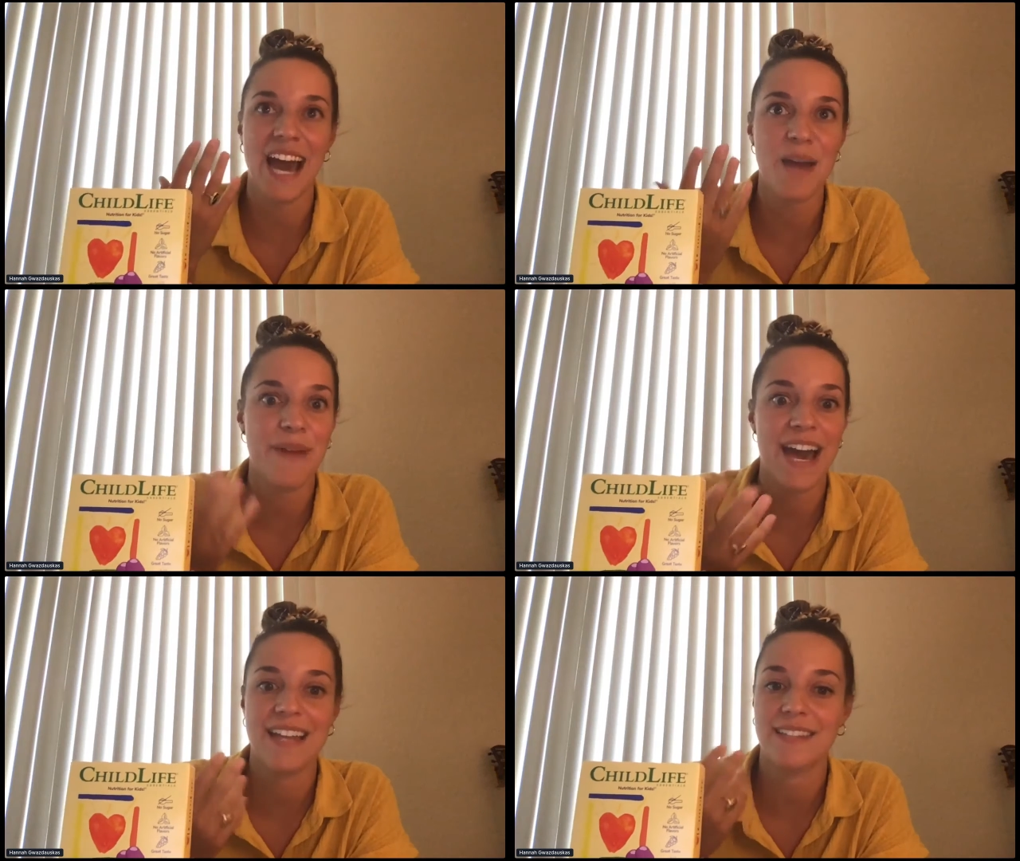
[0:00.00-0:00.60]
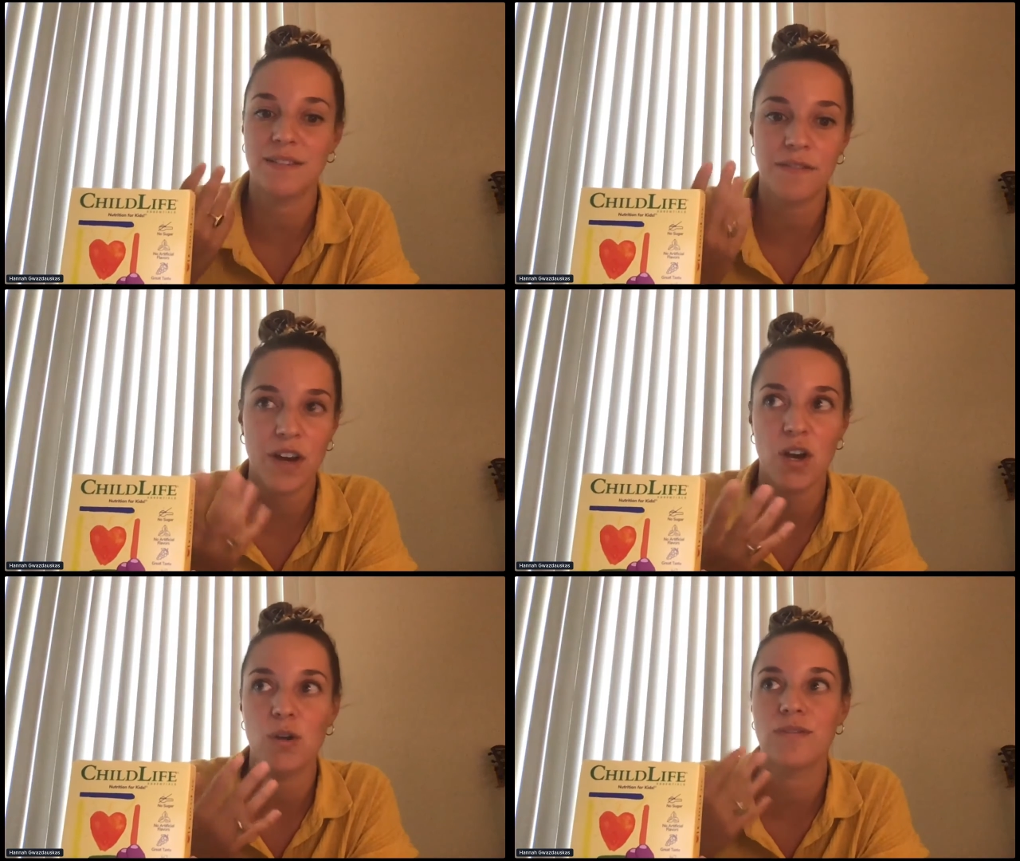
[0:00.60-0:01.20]
iPads and
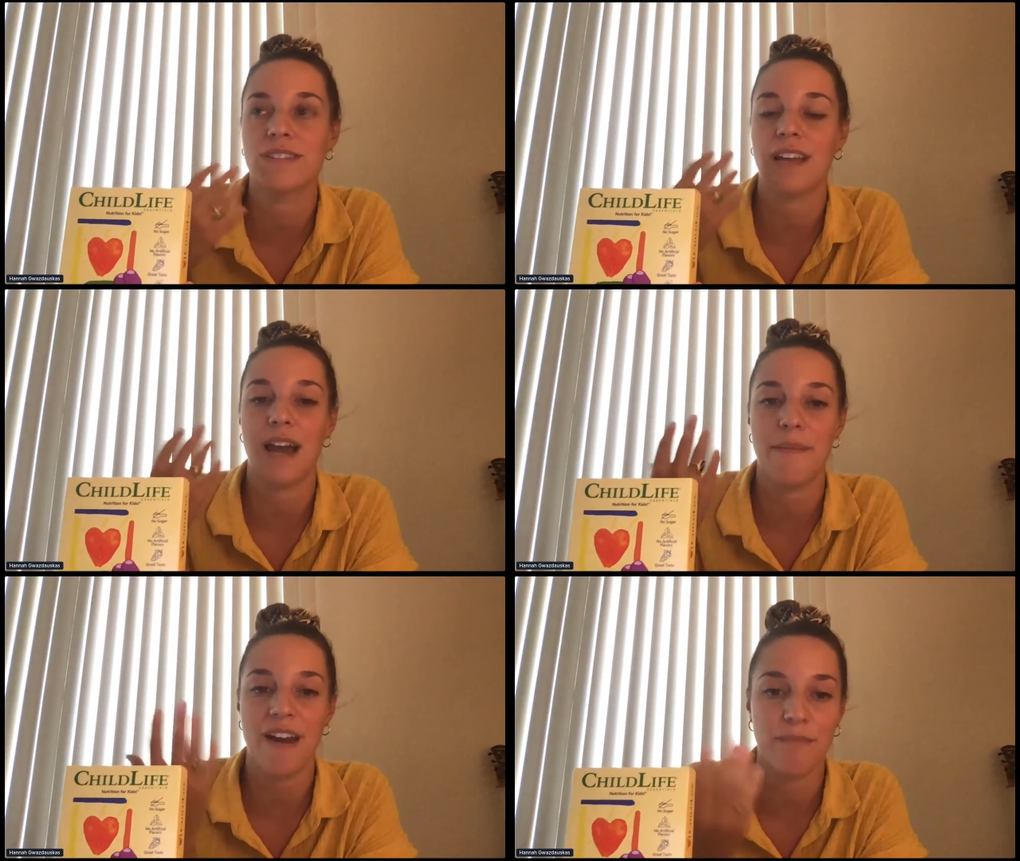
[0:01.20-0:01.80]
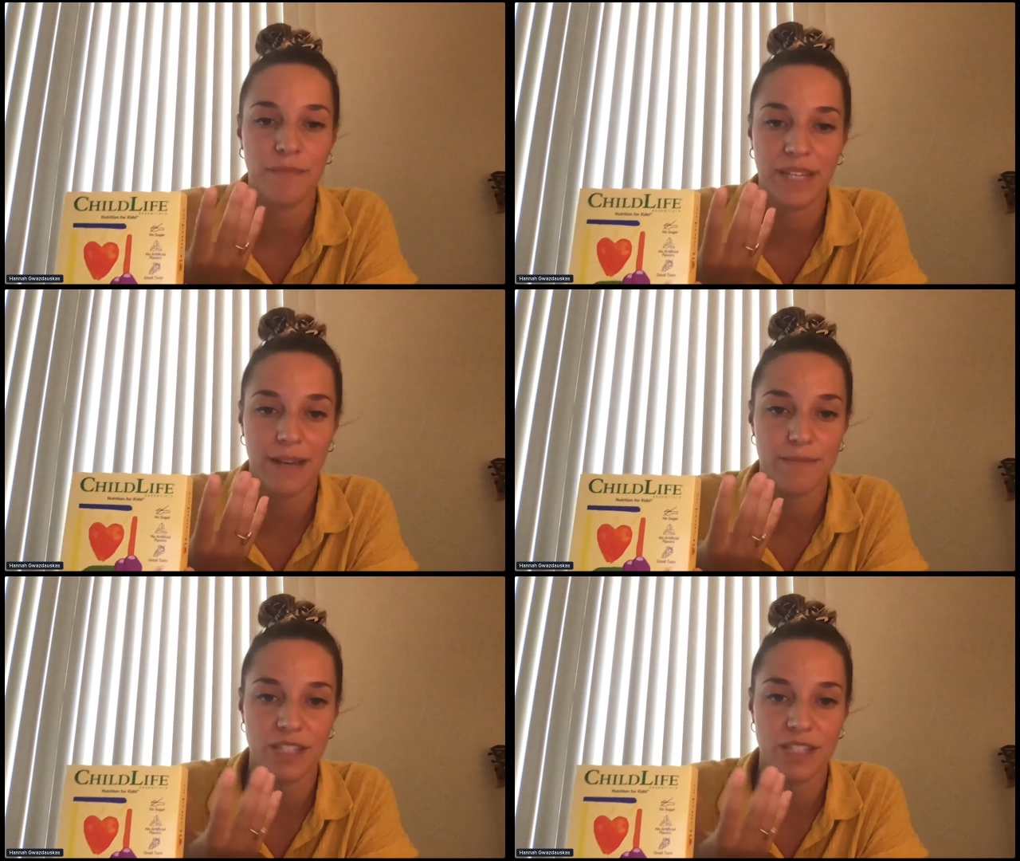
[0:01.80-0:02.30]
phones have become